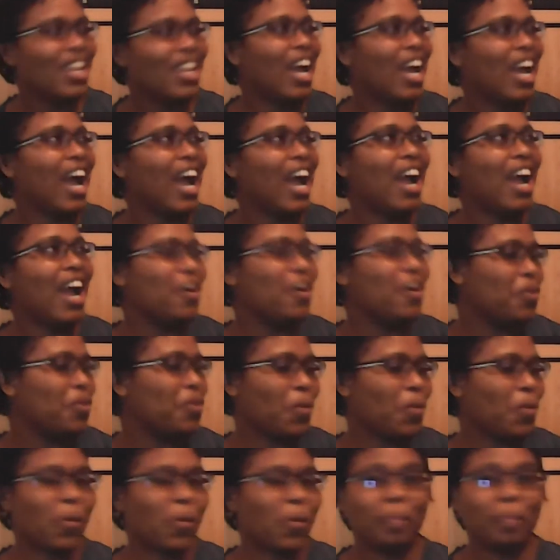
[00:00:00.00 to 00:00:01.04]
I
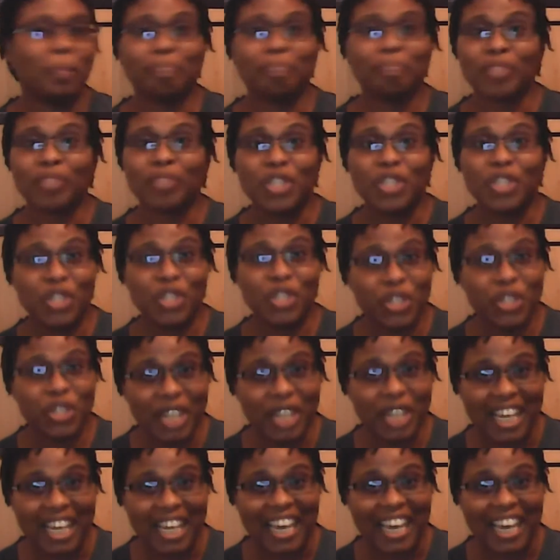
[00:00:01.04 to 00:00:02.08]
grow sugar
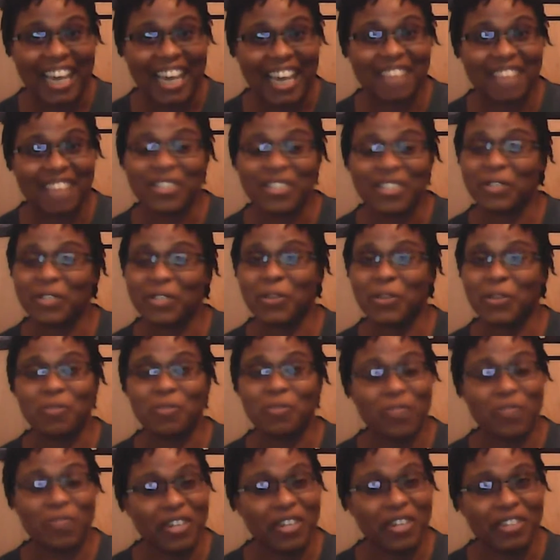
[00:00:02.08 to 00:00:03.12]
cane, which is doing
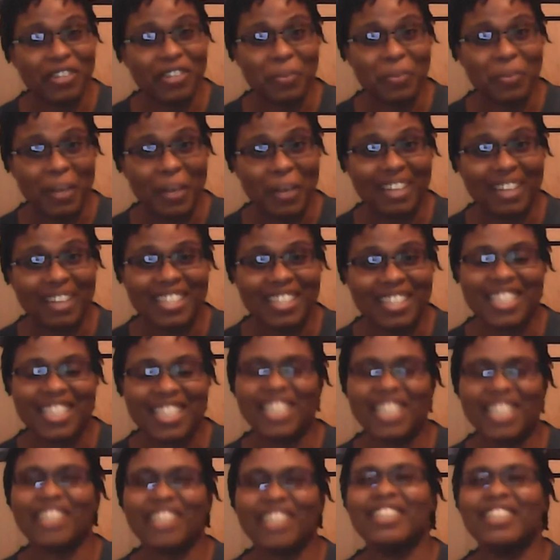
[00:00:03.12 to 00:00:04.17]
really, really well this
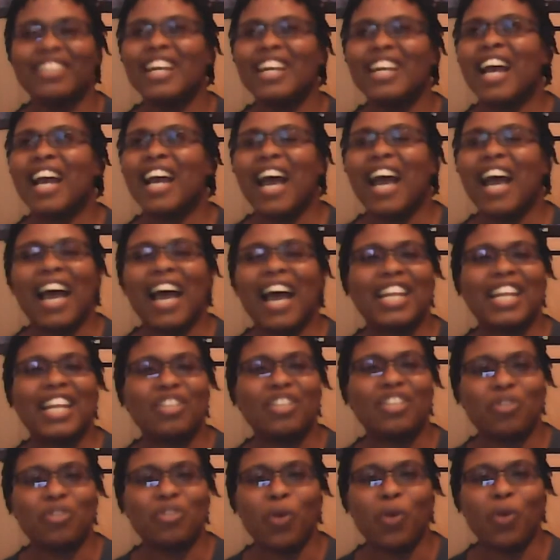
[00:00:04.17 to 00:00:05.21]
year. And I
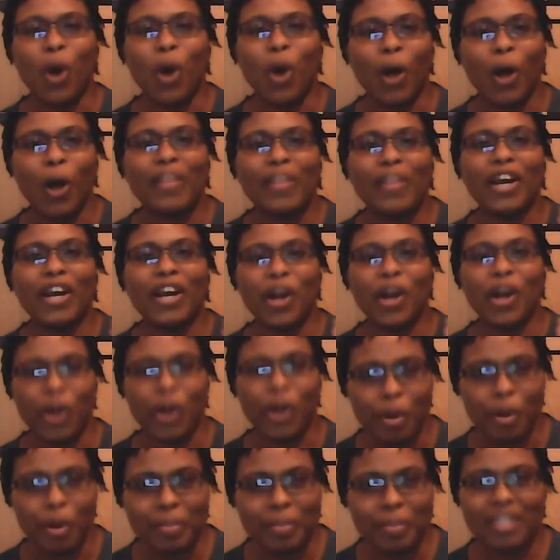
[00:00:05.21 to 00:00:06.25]
grow all the
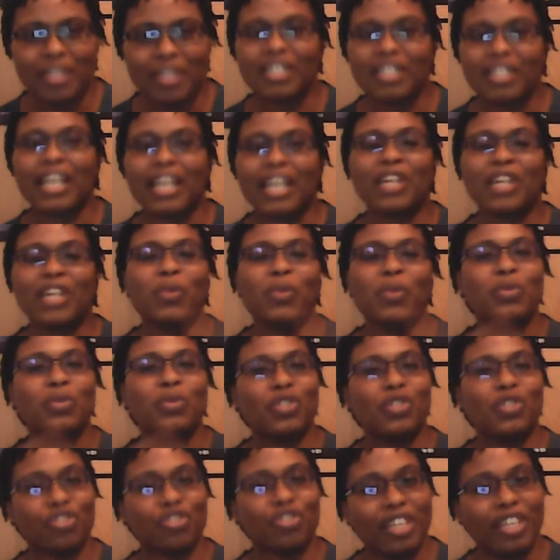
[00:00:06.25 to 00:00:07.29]
herbs so I can go
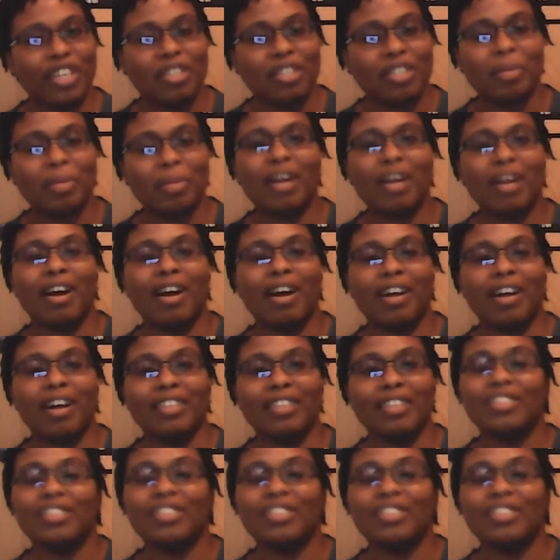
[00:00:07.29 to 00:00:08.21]
straight to my garden